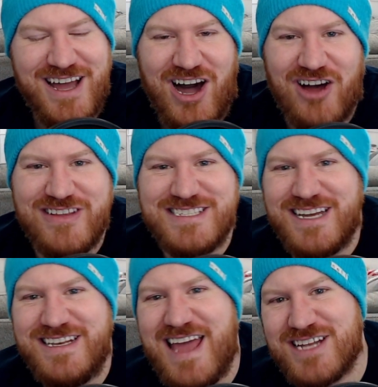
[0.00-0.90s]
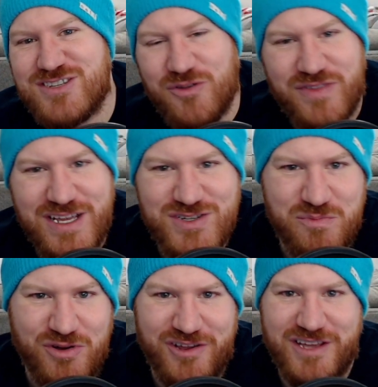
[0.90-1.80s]
all these unnatural things you're
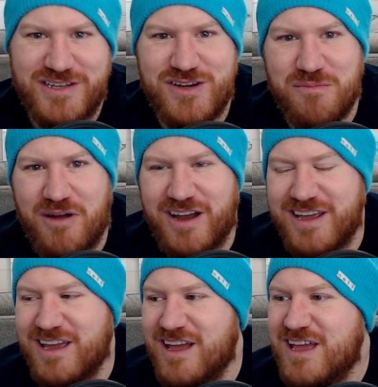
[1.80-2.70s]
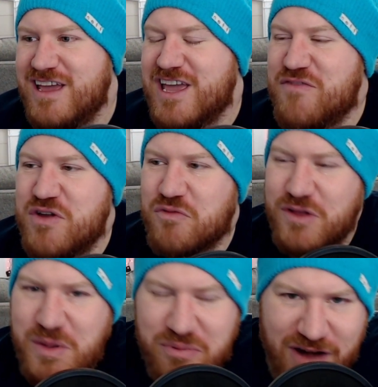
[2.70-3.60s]
putting into your body. If you're
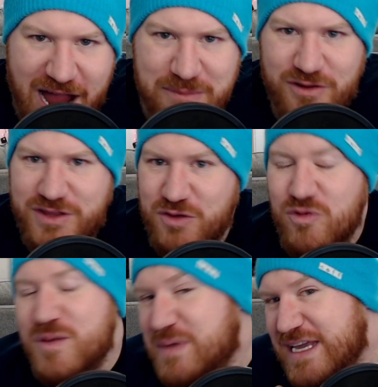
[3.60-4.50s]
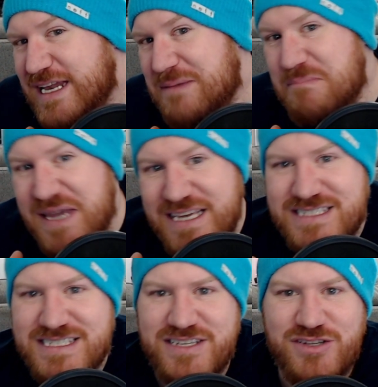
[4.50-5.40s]
really primal, you would be eating
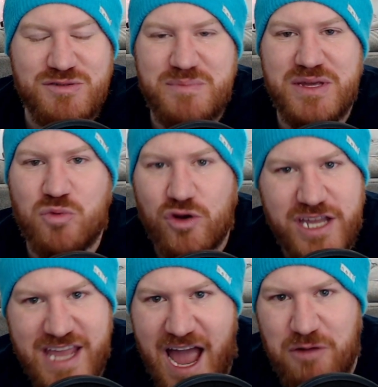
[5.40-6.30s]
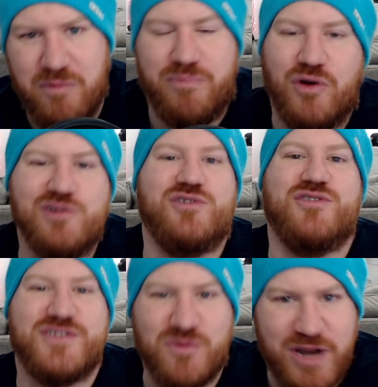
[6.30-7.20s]
meats and you would be working out with
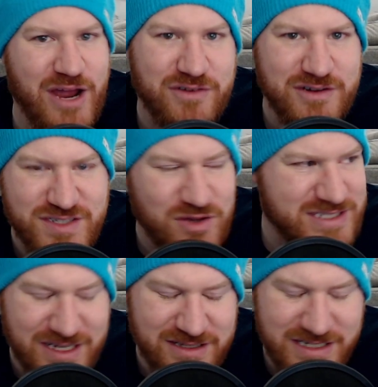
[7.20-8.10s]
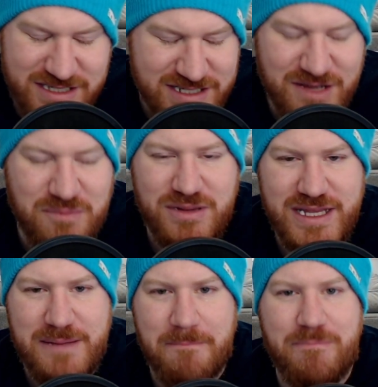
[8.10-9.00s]
boulders or whatever. So it's it's just
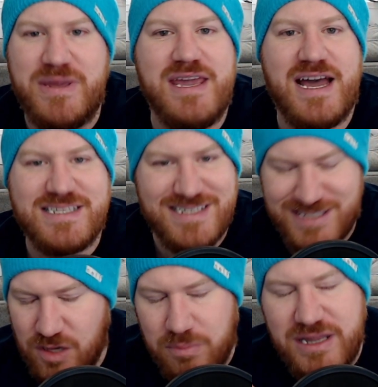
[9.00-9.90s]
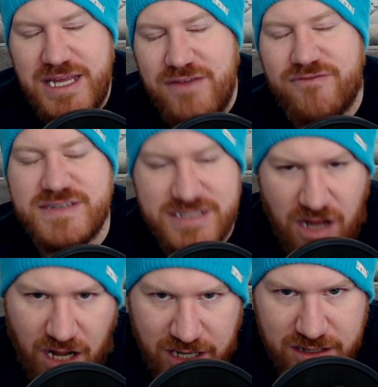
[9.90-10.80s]
complete BS. It's a complete
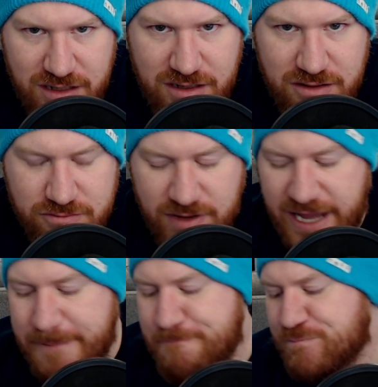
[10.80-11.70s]
facade, right?